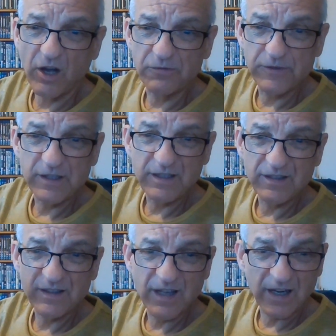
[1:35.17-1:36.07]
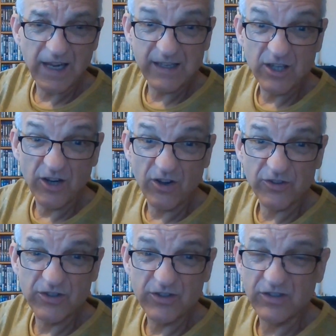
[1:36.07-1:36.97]
often that gets
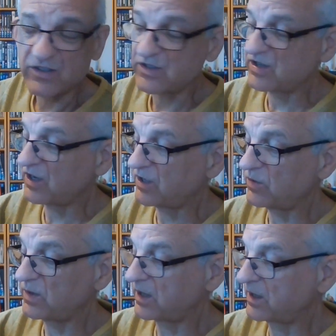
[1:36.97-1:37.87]
lost. So